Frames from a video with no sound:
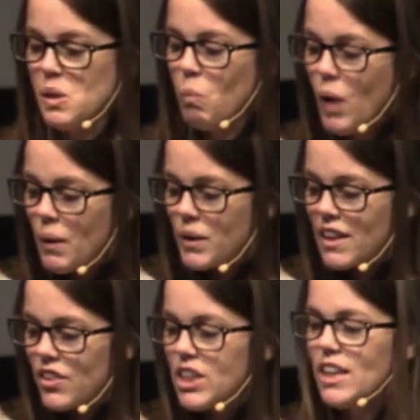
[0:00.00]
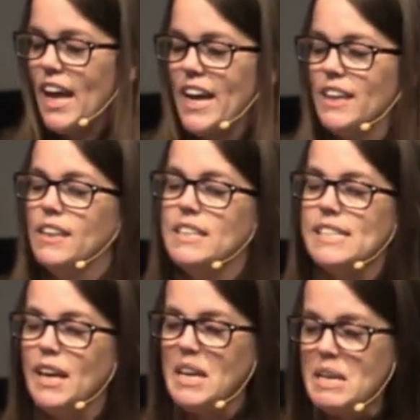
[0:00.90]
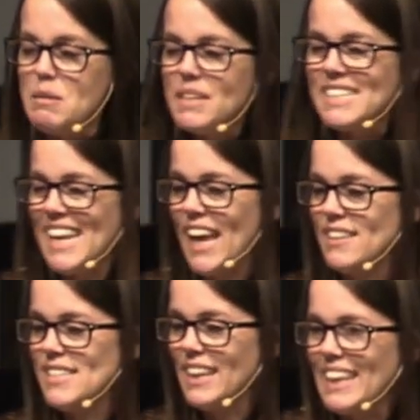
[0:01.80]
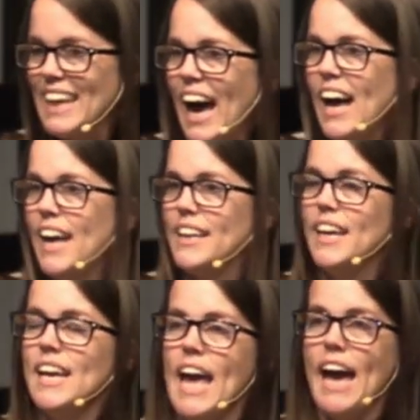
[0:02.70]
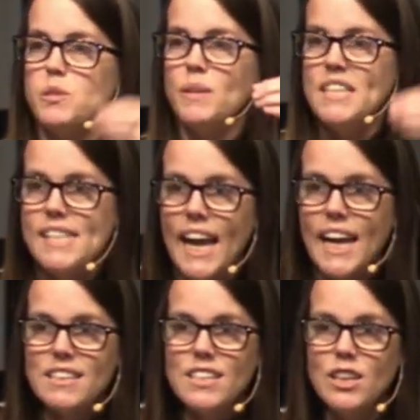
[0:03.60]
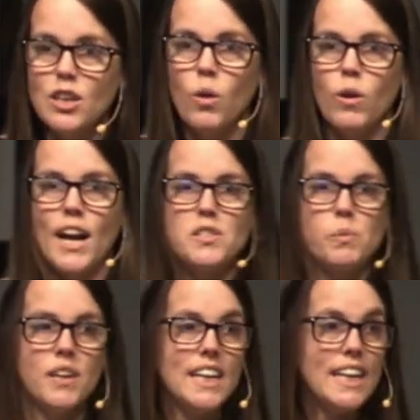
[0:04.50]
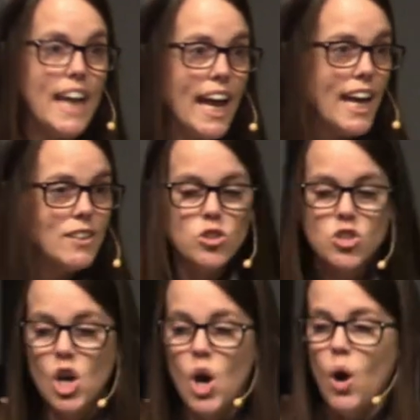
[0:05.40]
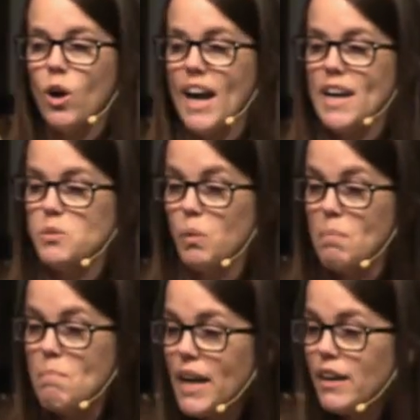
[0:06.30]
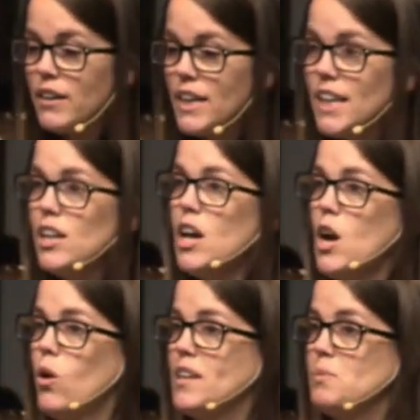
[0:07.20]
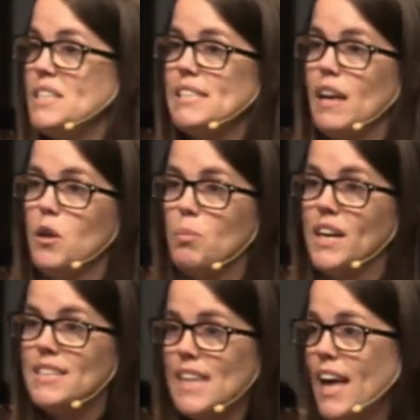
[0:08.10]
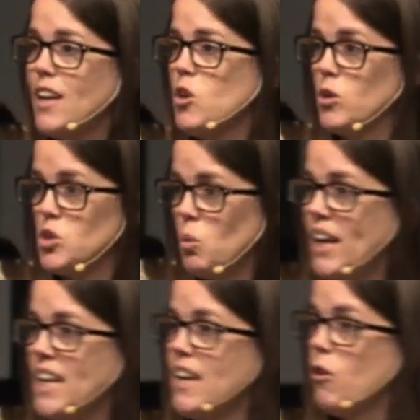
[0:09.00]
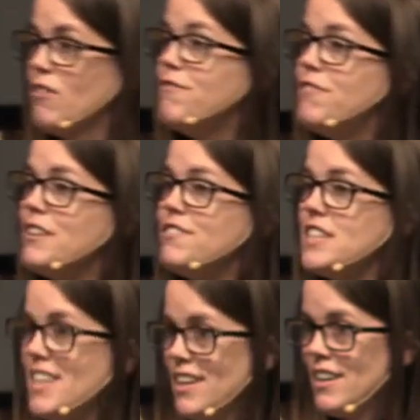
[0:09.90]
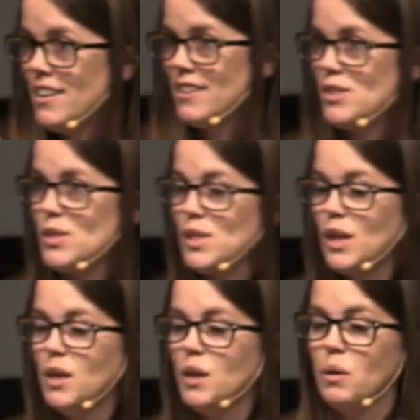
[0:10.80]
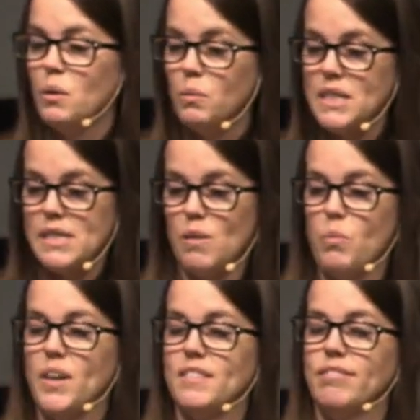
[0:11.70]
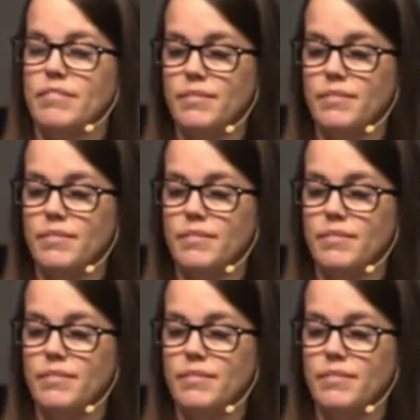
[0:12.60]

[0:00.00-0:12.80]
So what would it look like to imitate God as we date, or as we're engaged, or as we're married, or as we celebrate 10 or 20 or 50 years with someone?